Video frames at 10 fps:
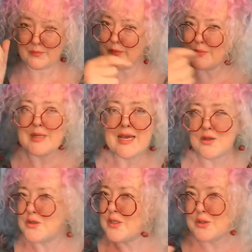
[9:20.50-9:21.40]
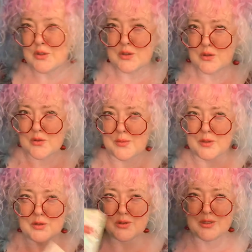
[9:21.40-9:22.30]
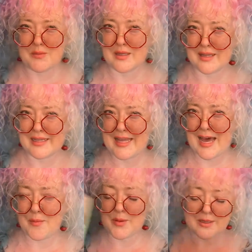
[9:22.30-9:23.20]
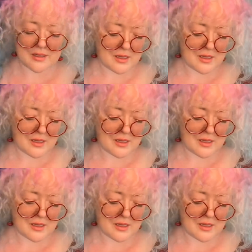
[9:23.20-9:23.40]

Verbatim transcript: nail scissors or trimmers or something like that, but